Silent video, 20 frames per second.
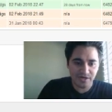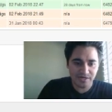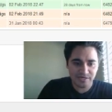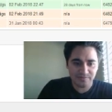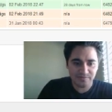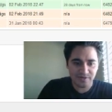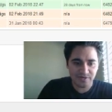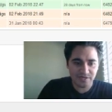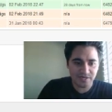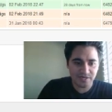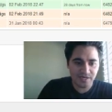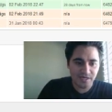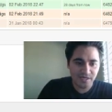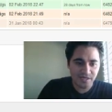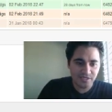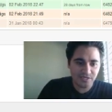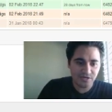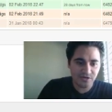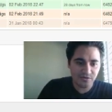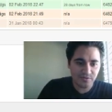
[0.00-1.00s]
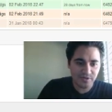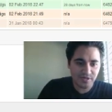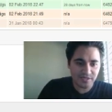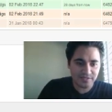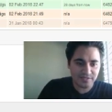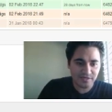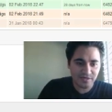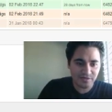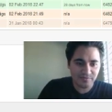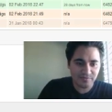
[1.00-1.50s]
But when I
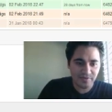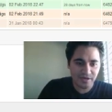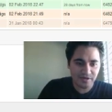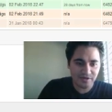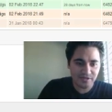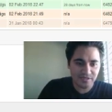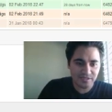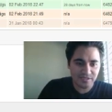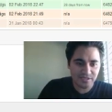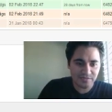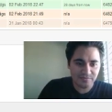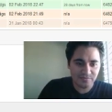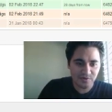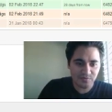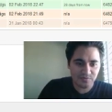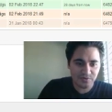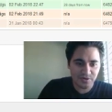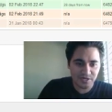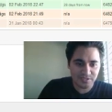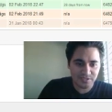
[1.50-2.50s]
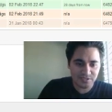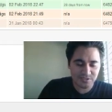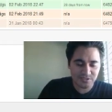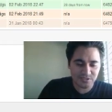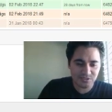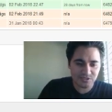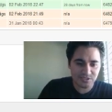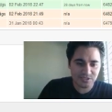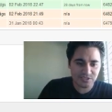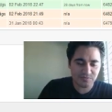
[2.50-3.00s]
thought about it, email
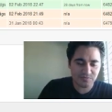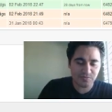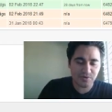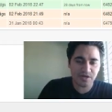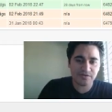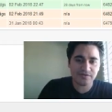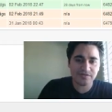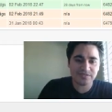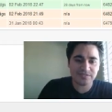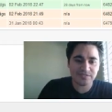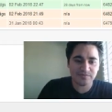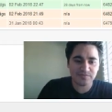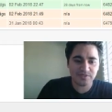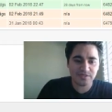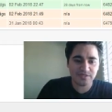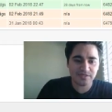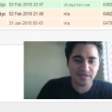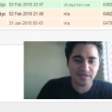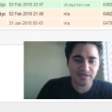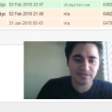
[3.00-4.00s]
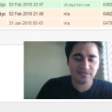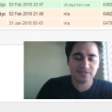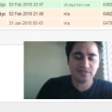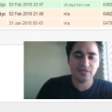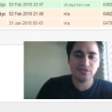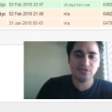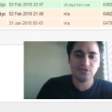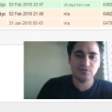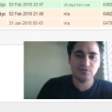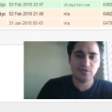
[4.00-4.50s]
processors is probably something that
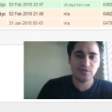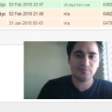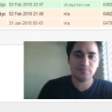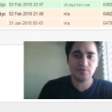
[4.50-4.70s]
a